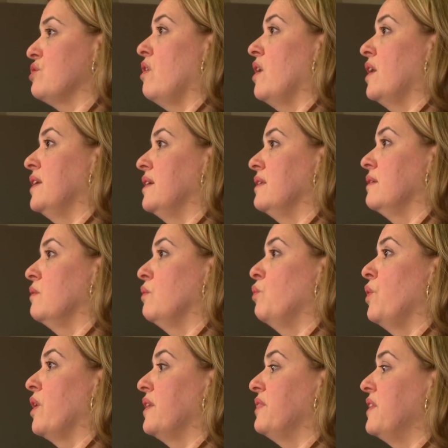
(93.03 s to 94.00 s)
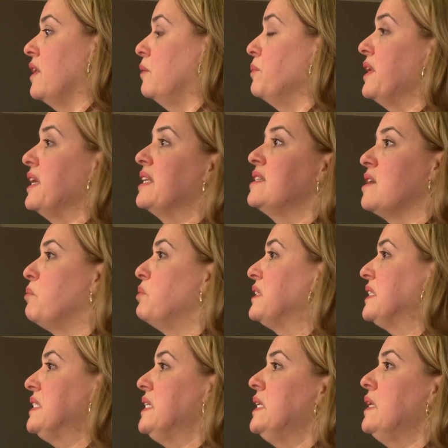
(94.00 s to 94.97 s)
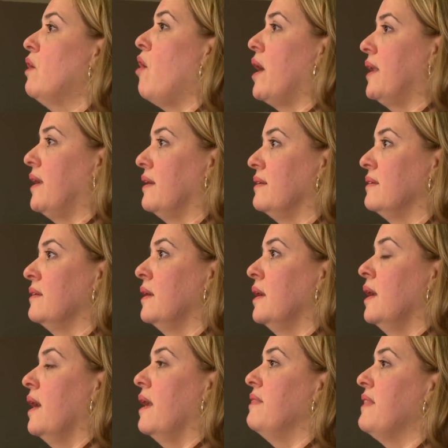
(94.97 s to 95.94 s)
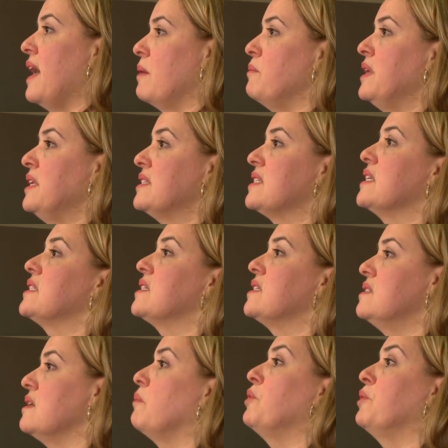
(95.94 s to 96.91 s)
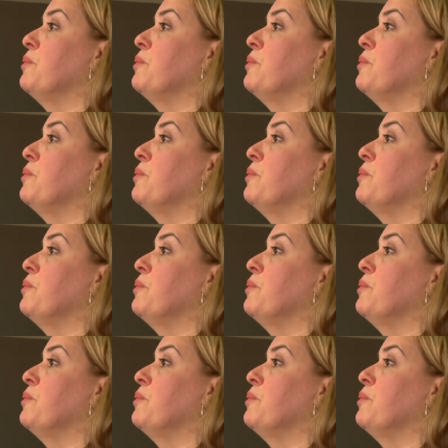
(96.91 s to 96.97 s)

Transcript: on it where there'll be a double D on it. And that means that it's double